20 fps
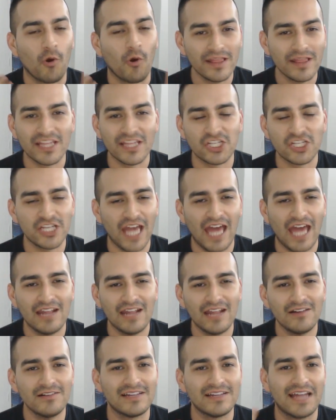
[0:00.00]
growing this
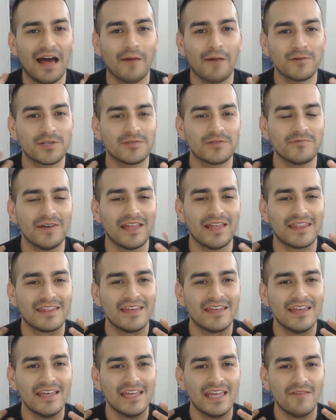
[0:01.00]
channel. It helps
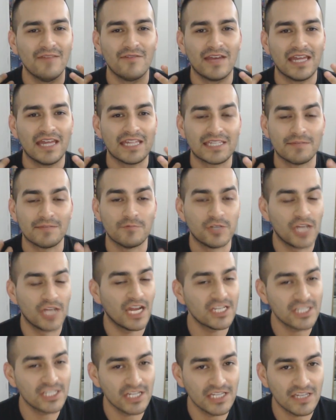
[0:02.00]
with even getting
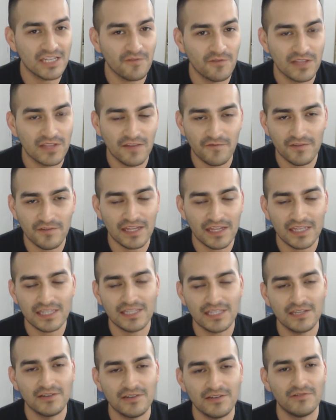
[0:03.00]
suggestions for different
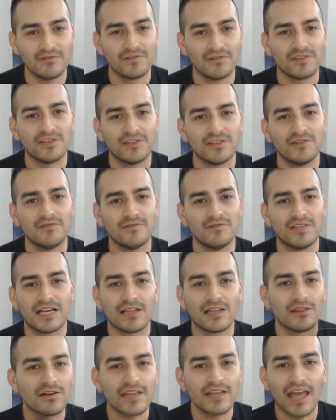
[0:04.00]
things to
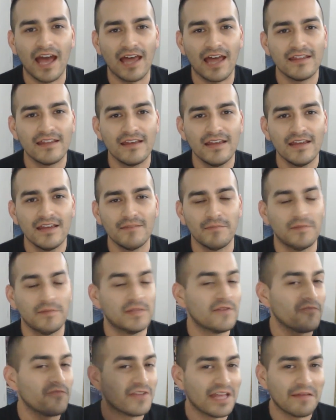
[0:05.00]
take a look at,
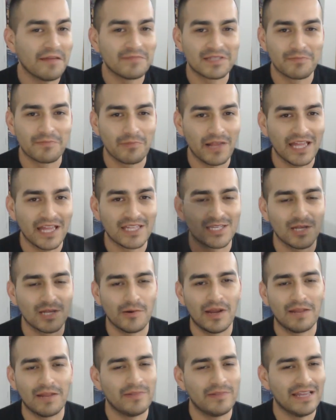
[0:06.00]
different games to play and
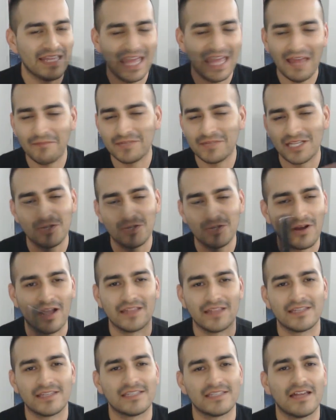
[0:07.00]
so on. I play games and do all
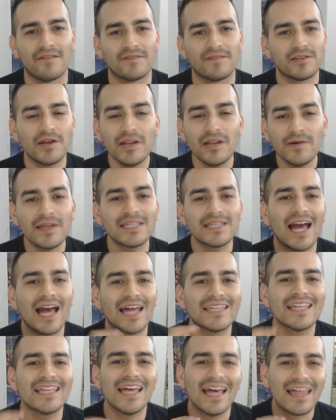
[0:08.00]
kinds of stuff. So anyways,
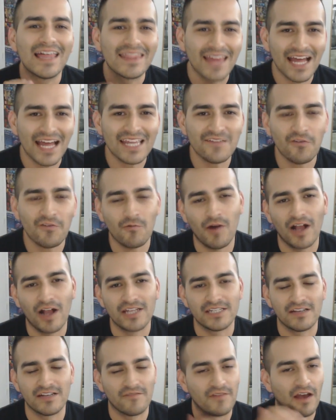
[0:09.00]
guys, thanks for
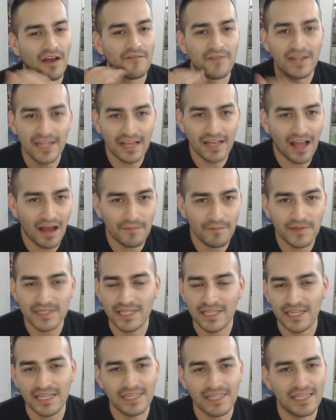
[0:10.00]
watching. If you have any
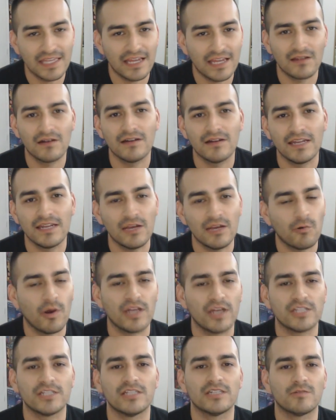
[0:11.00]
comments, anything at all, any
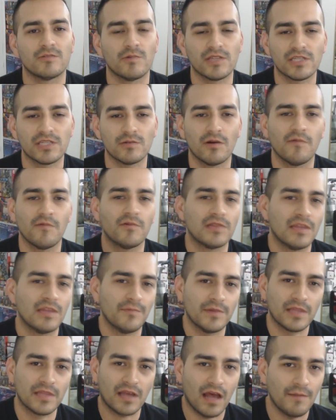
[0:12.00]
questions whatsoever,
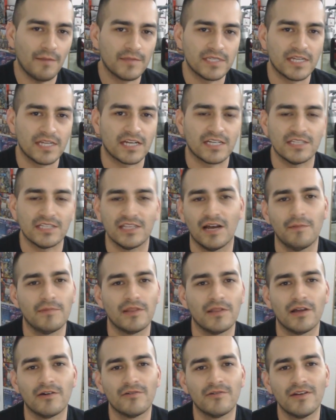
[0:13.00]
leave them in the comment section
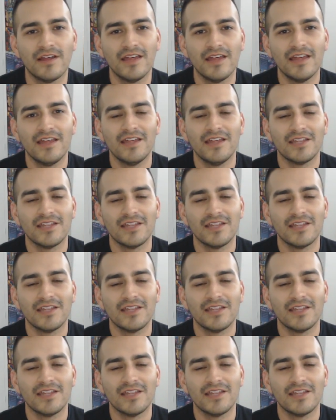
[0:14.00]
down below.